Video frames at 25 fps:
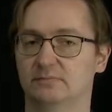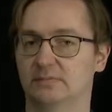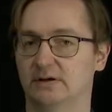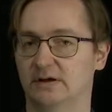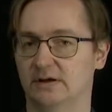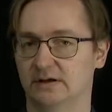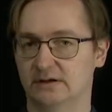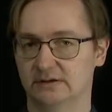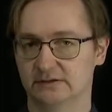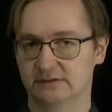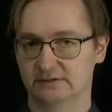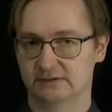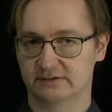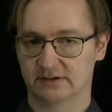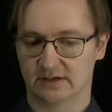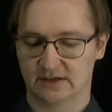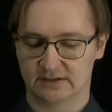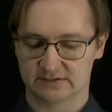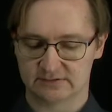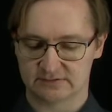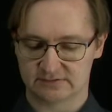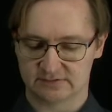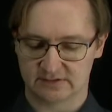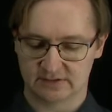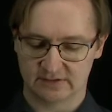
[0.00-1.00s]
and
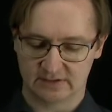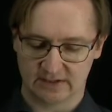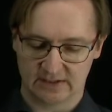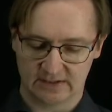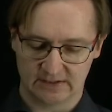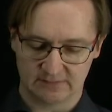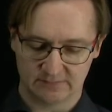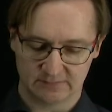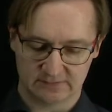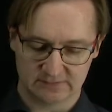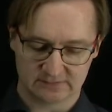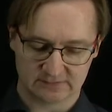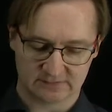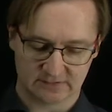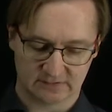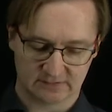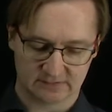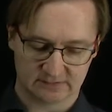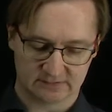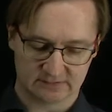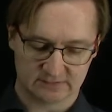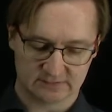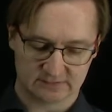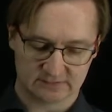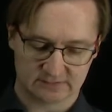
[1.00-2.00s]
adds the name inside
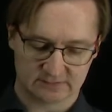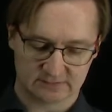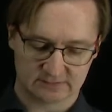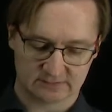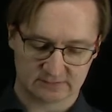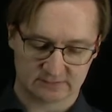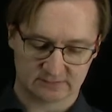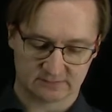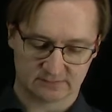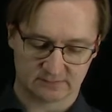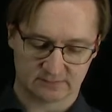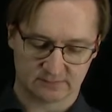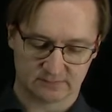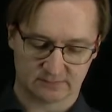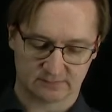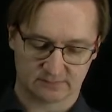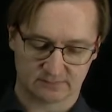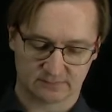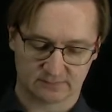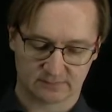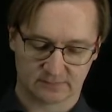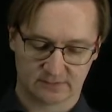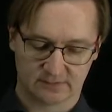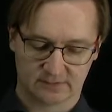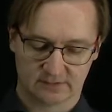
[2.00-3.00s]
this
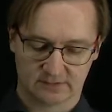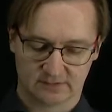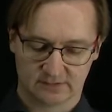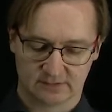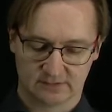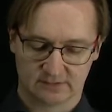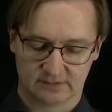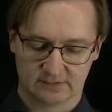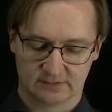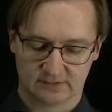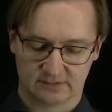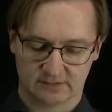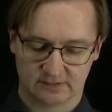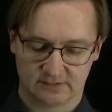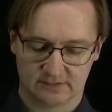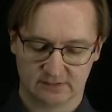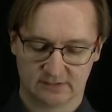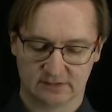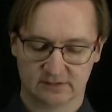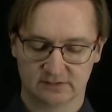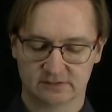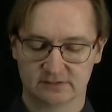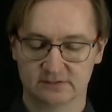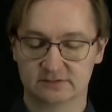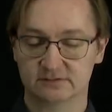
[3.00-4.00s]

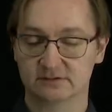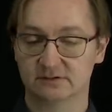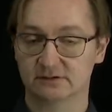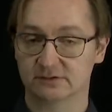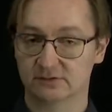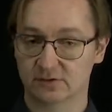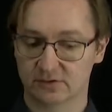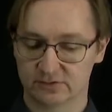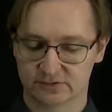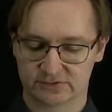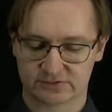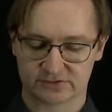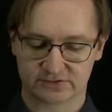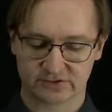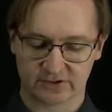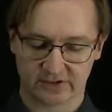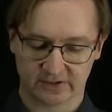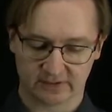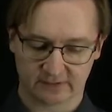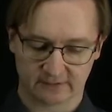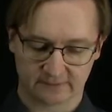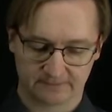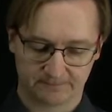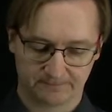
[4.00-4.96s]
in this return string.